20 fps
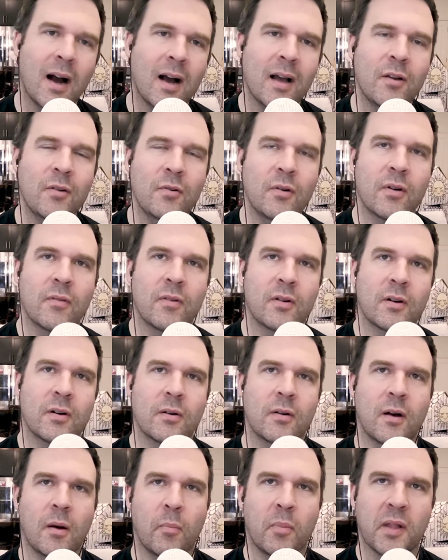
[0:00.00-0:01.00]
I do have a,
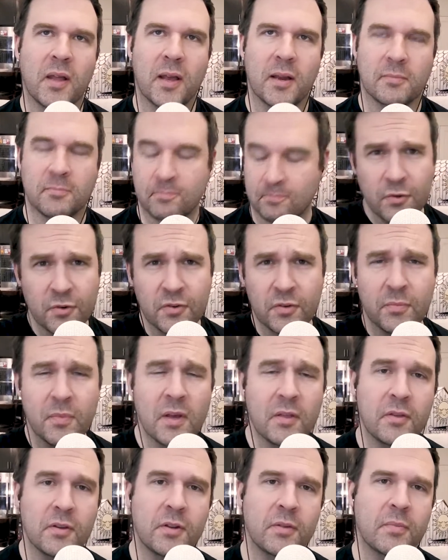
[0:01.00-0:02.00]
a plan. There's a
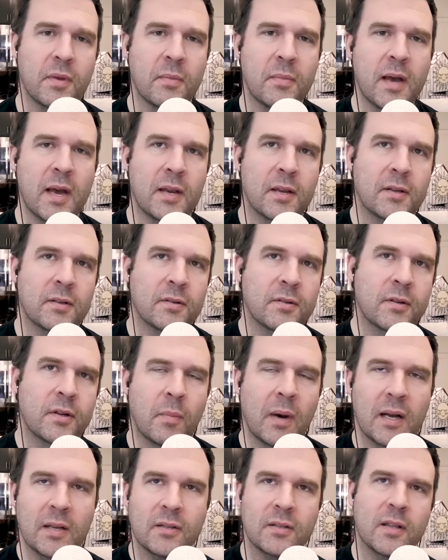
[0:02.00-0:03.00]
method to my madness.
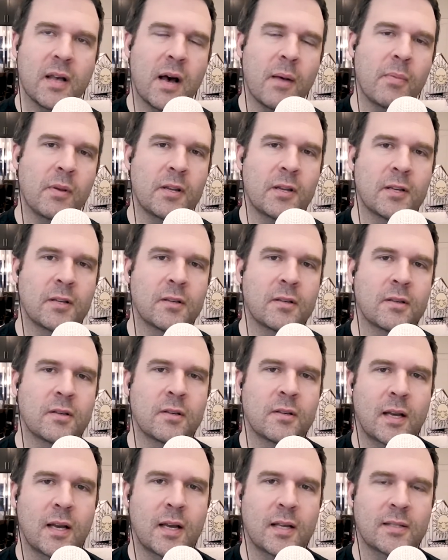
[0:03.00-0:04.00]
My sloppiness
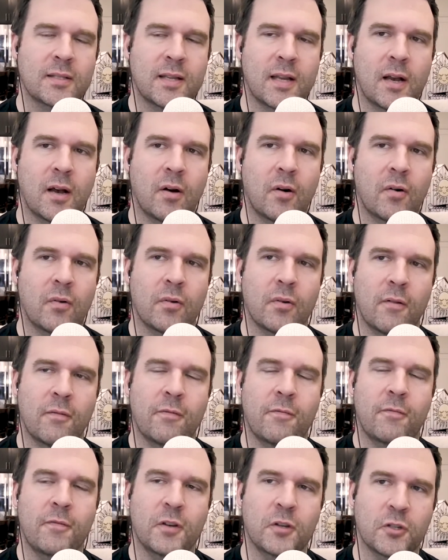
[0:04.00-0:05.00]
has now
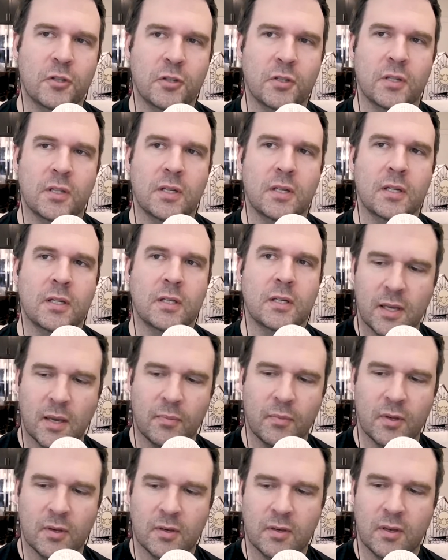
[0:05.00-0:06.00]
officially
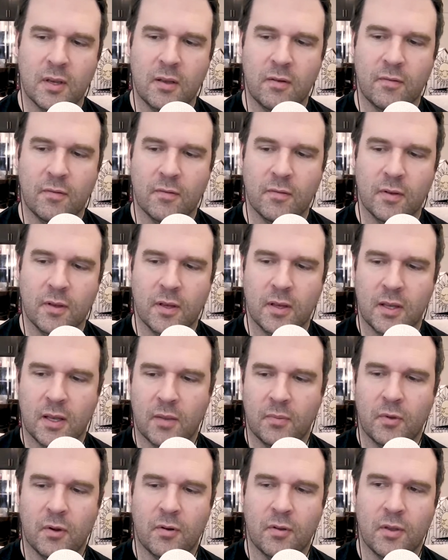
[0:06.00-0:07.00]
kept us safe and
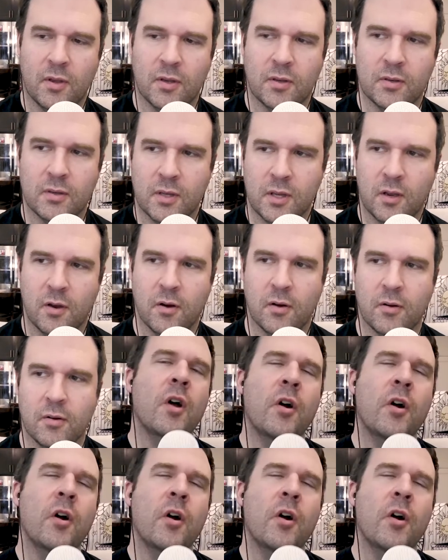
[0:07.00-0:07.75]
kept our things here.